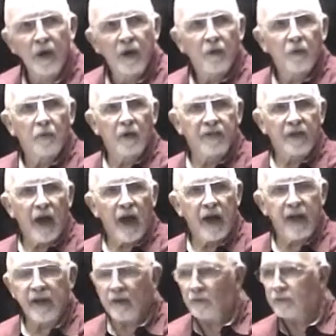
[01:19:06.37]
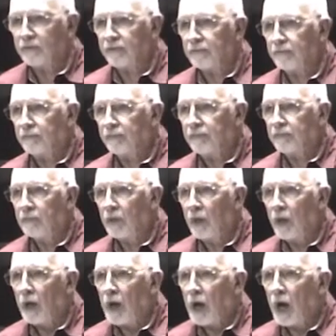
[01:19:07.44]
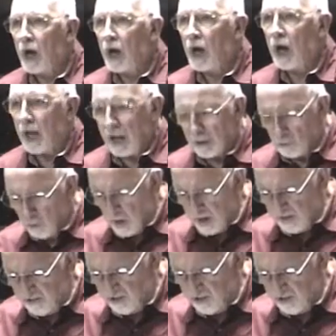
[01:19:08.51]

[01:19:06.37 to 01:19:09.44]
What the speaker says: with Aeos. And what does he